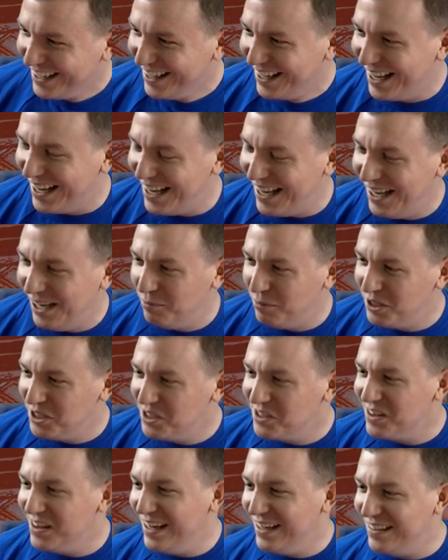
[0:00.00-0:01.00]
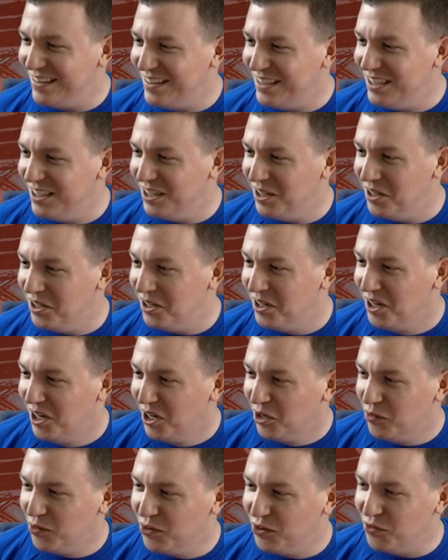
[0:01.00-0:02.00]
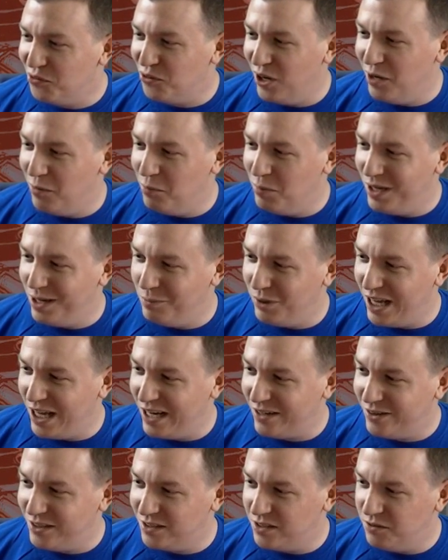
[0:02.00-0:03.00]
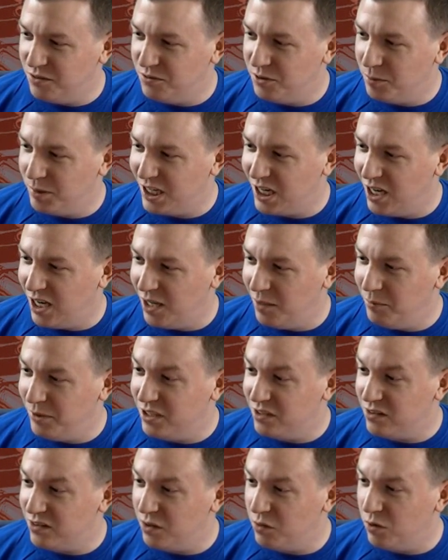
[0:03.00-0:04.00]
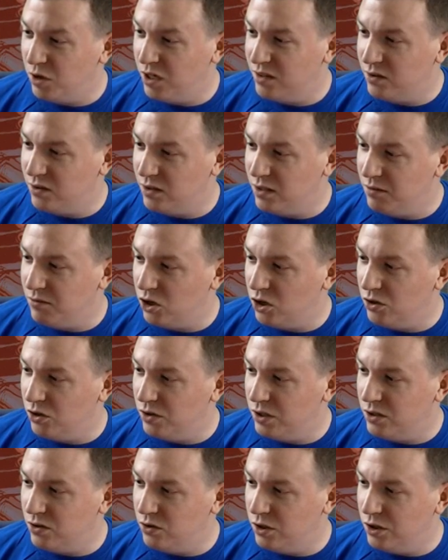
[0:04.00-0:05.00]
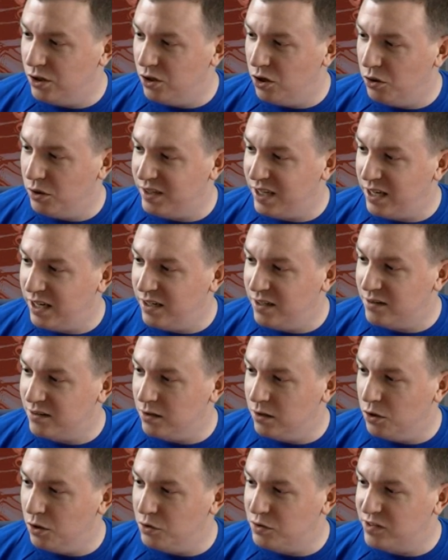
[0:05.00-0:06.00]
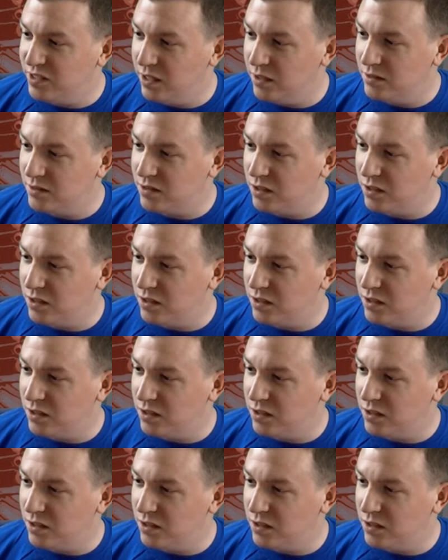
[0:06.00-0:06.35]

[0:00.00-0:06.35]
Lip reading: A person last year was afraid of being blacklisted from a con because they wanted to leave early due to no attendance and low sales,